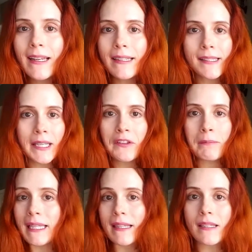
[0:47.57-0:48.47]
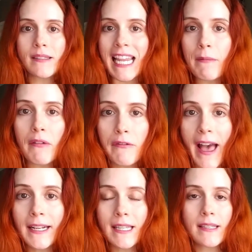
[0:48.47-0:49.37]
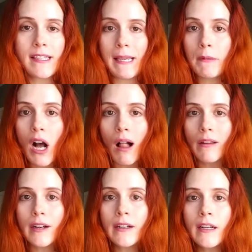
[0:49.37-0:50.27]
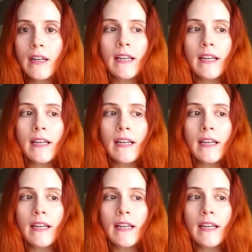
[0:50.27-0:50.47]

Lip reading: it's giving me the same effect, the same color,